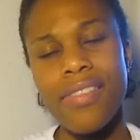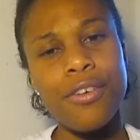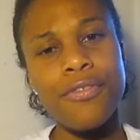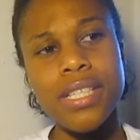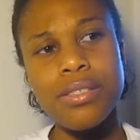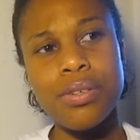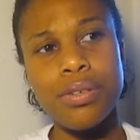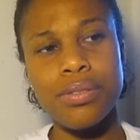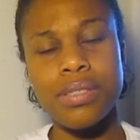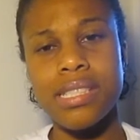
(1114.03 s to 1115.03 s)
their
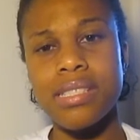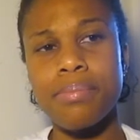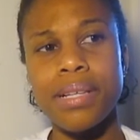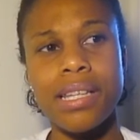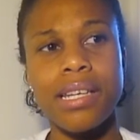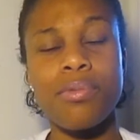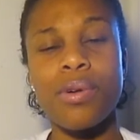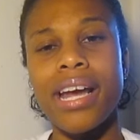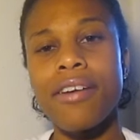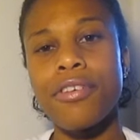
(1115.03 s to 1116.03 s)
physical disability,
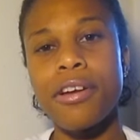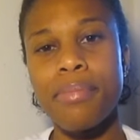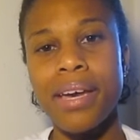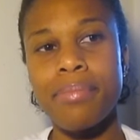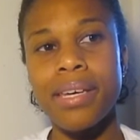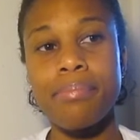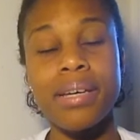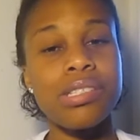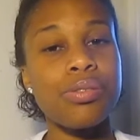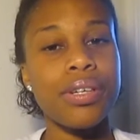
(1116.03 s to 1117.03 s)
whatever it may be,
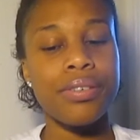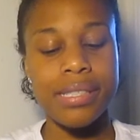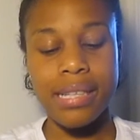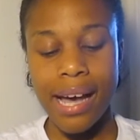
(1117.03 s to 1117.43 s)
mental illness.